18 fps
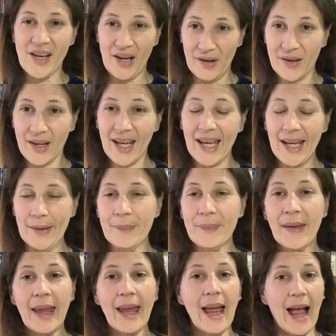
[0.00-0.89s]
Okay,
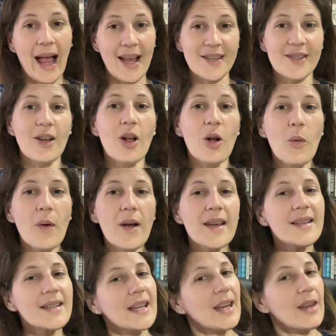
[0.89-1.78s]
as
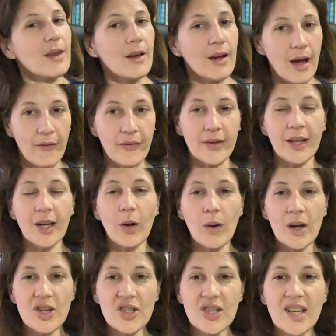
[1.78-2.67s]
always, if you have any
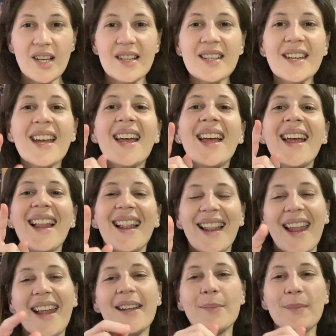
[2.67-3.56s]
question,
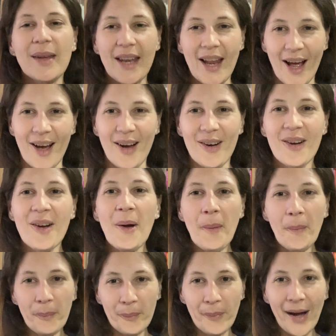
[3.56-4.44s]
let me know.
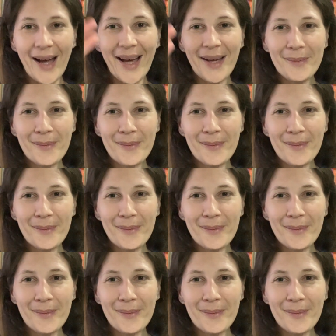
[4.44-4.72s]
Bye